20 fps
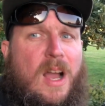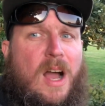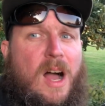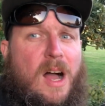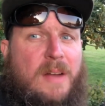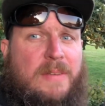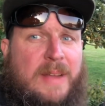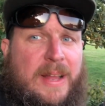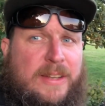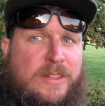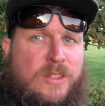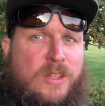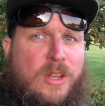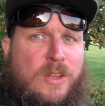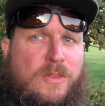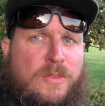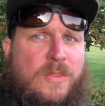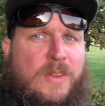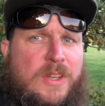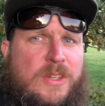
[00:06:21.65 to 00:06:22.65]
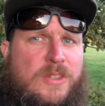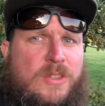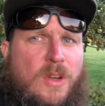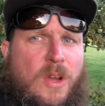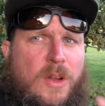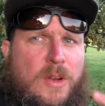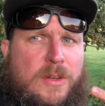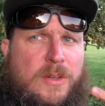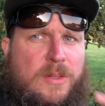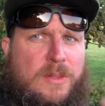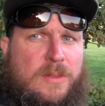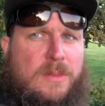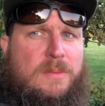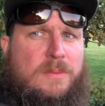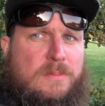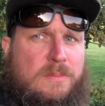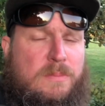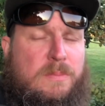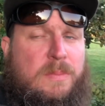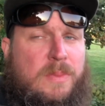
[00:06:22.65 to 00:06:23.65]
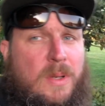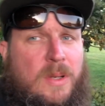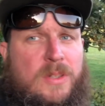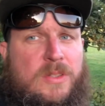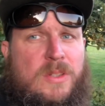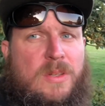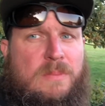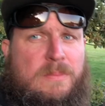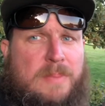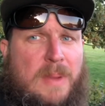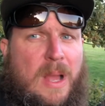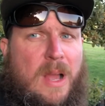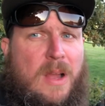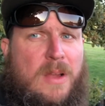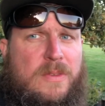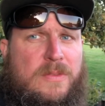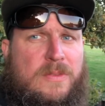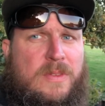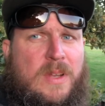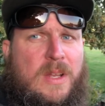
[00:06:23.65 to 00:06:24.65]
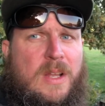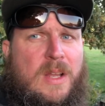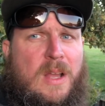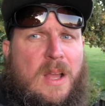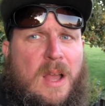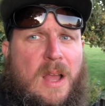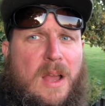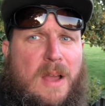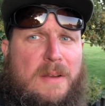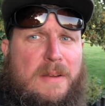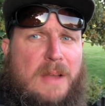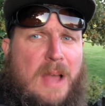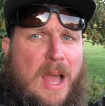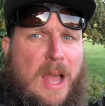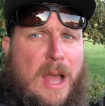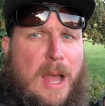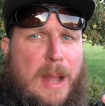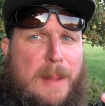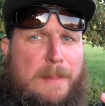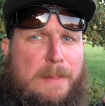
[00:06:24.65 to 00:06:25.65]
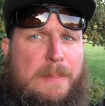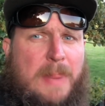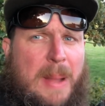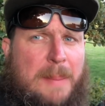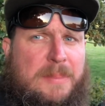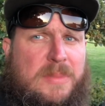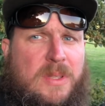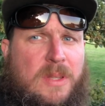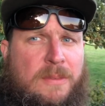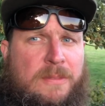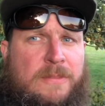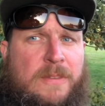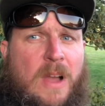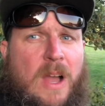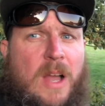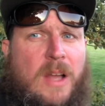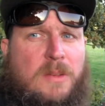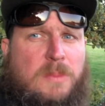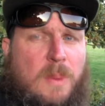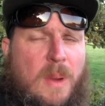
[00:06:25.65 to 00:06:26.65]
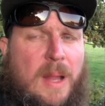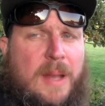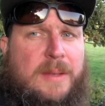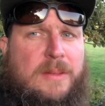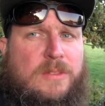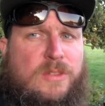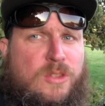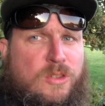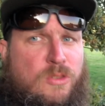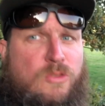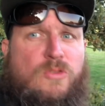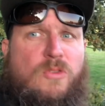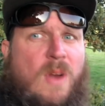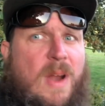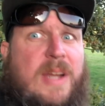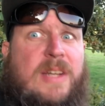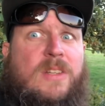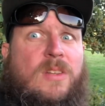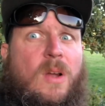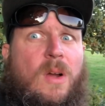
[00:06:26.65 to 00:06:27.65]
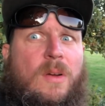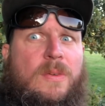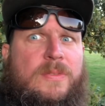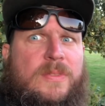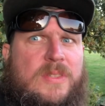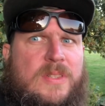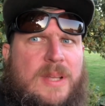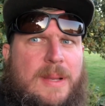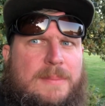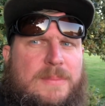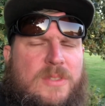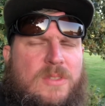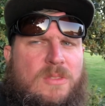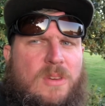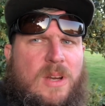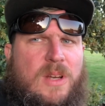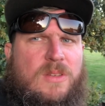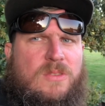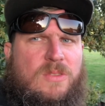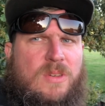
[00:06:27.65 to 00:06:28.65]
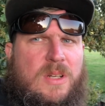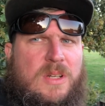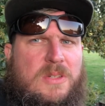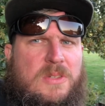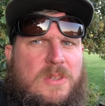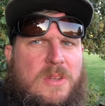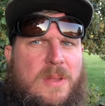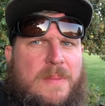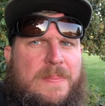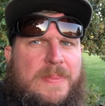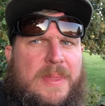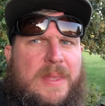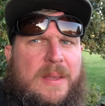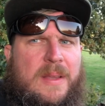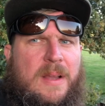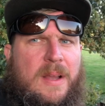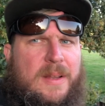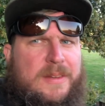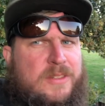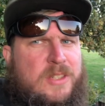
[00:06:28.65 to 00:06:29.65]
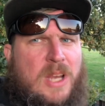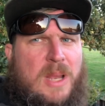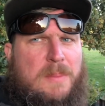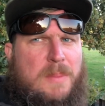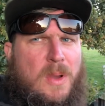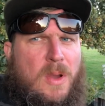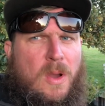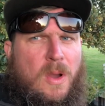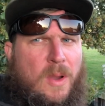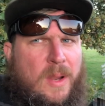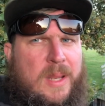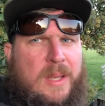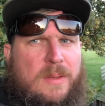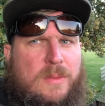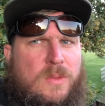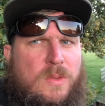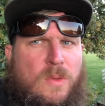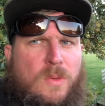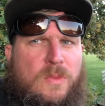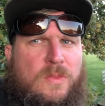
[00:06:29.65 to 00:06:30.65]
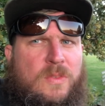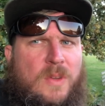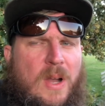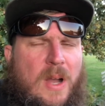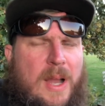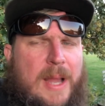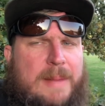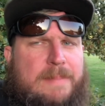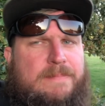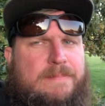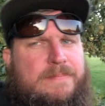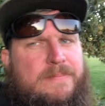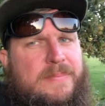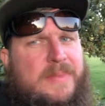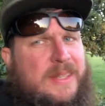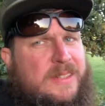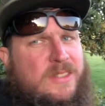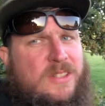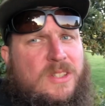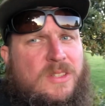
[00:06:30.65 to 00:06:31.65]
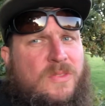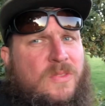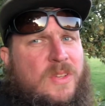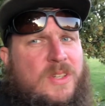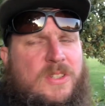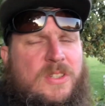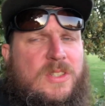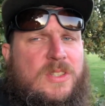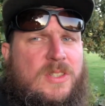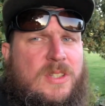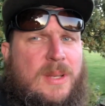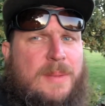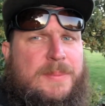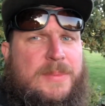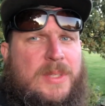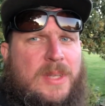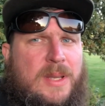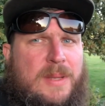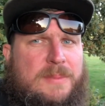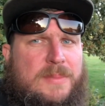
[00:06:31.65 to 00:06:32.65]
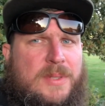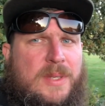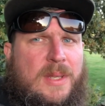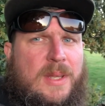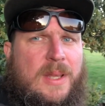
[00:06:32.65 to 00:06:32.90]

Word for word: I've had two fish on, lost them both. Uh, bumped the third one straight off for some strange reason. I checked my hook, it was all fine. That's just fishing sometimes.